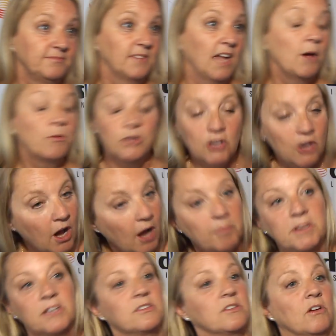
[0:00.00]
I would not
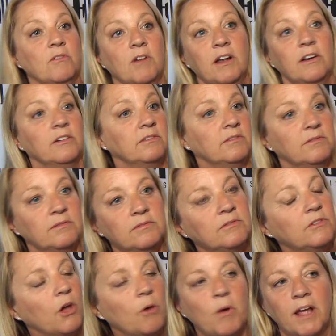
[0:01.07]
be a songwriter.
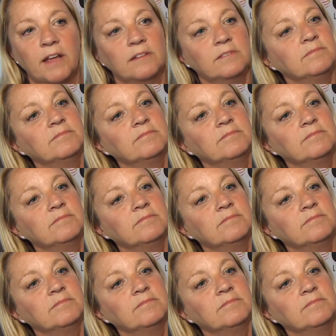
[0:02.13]
No way.